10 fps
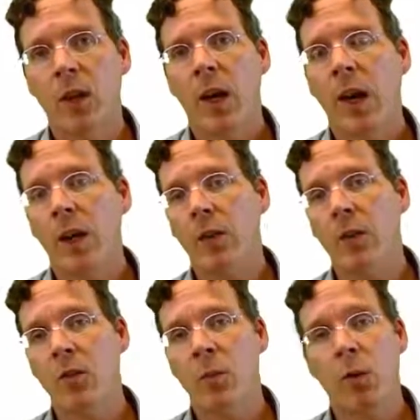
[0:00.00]

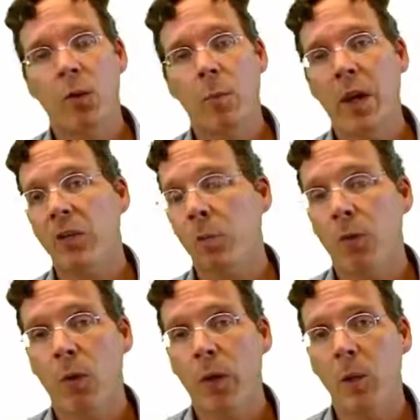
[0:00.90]
Athletes who are the best
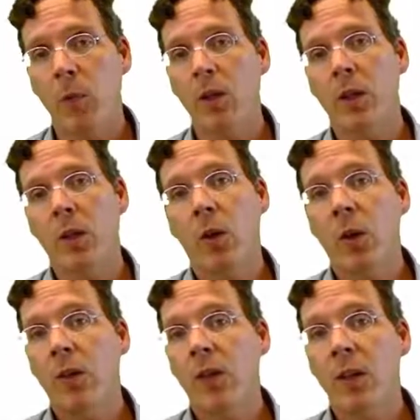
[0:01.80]
performing one year
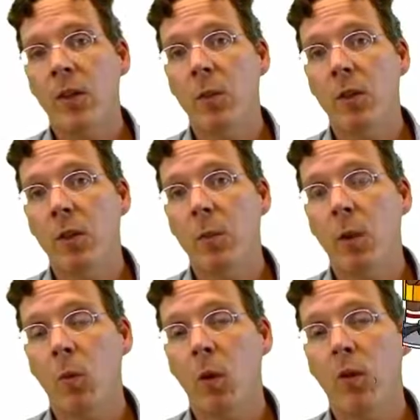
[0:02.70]
tend to do a little bit
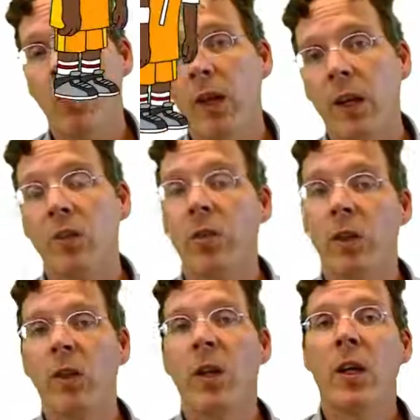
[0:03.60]
worse the next
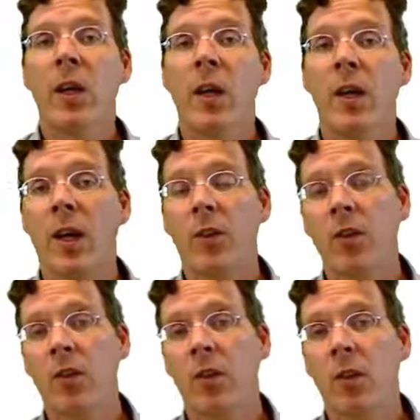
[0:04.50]
year, and
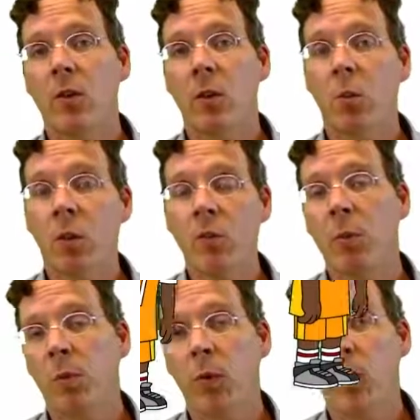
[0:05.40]
athletes that are the worst
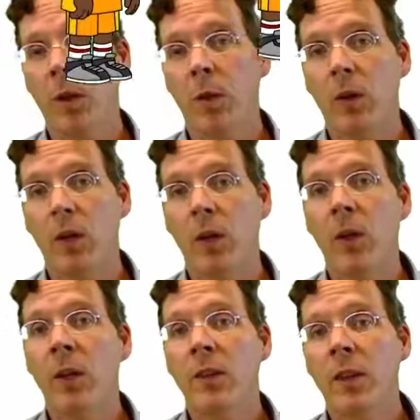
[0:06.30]
performing one year
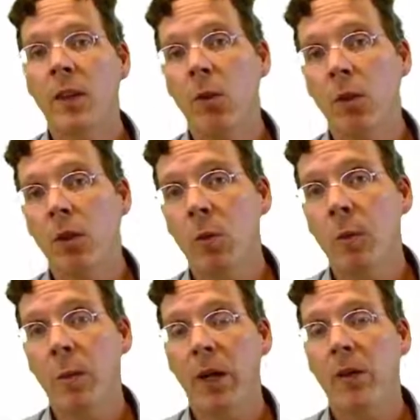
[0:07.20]
tend to do a little bit
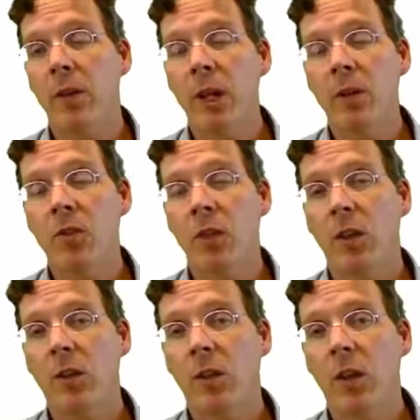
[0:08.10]
better the next year.